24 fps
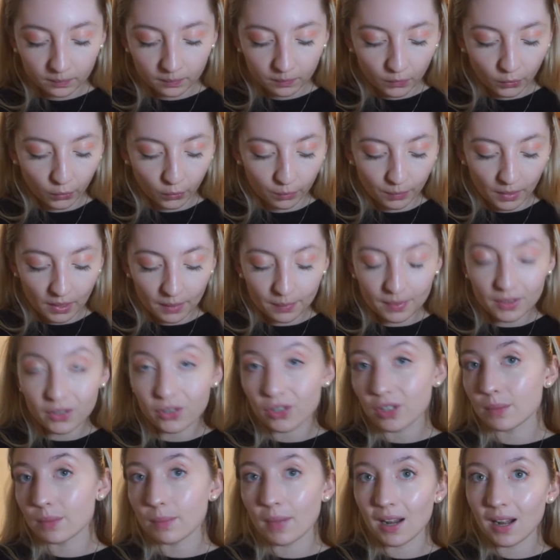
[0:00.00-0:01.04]
Or maybe it's
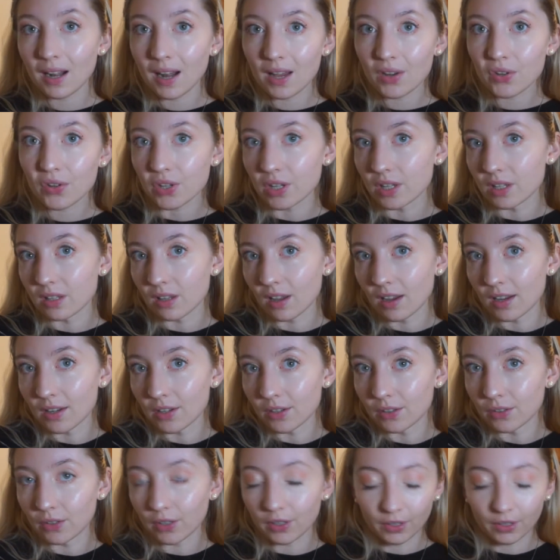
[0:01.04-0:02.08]
just my lashes, I don't
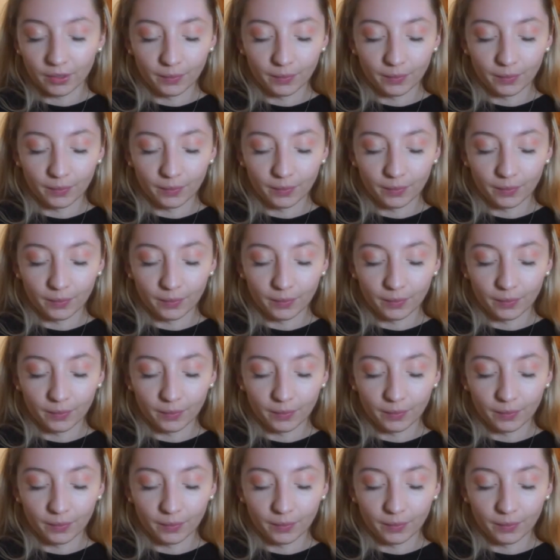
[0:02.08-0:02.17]
know.